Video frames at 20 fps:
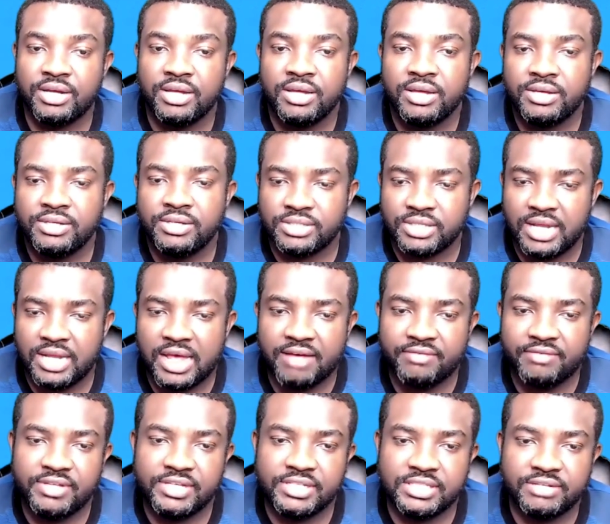So they have
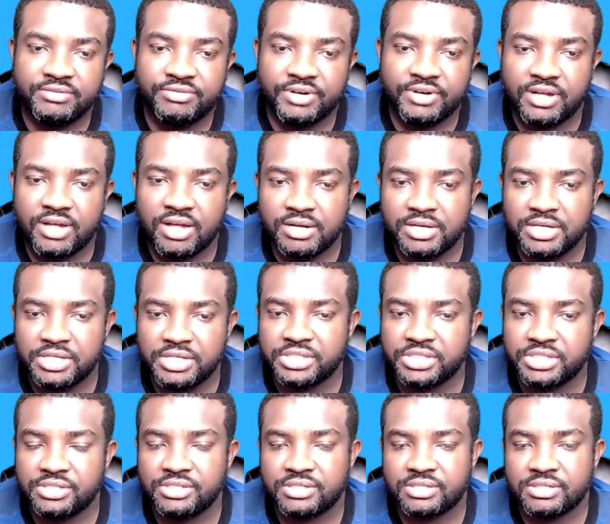these different
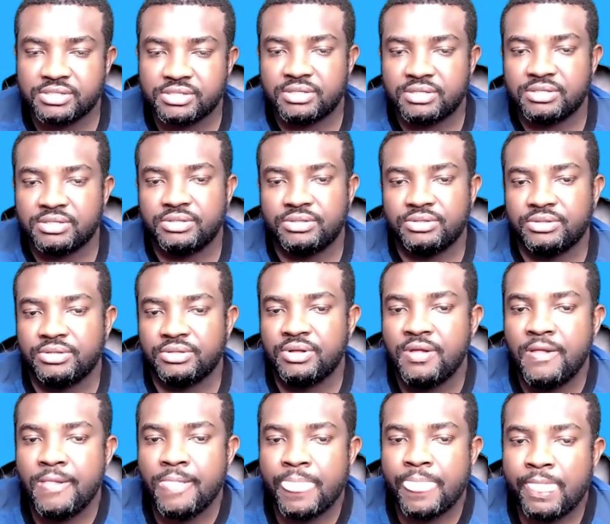conditions to
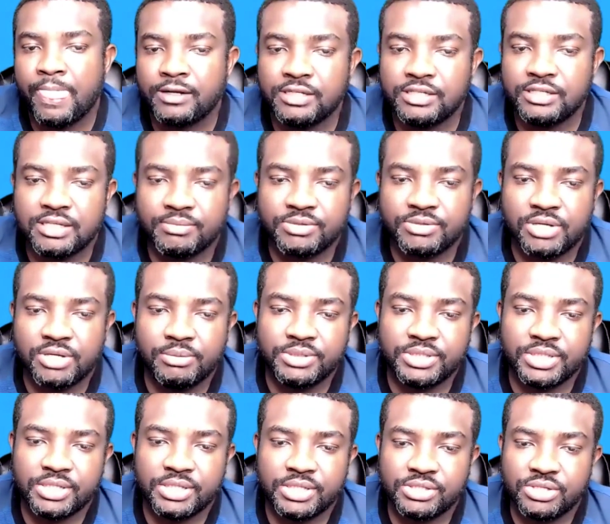the
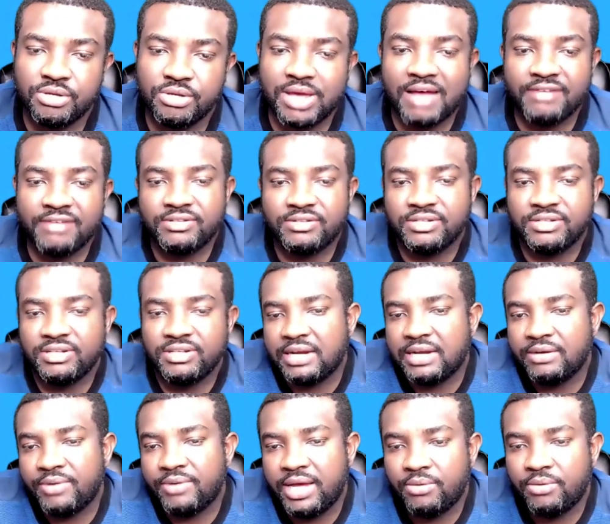subscription. So you have to
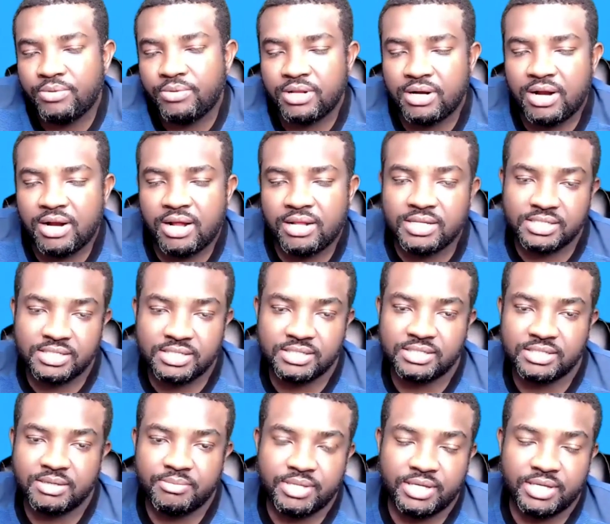evaluate whether or not this is
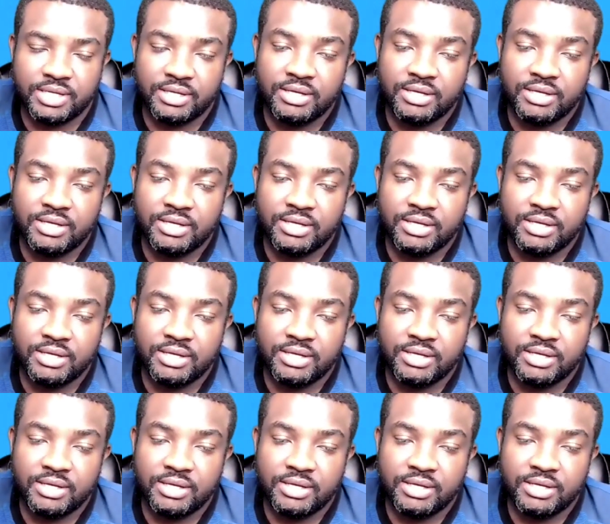something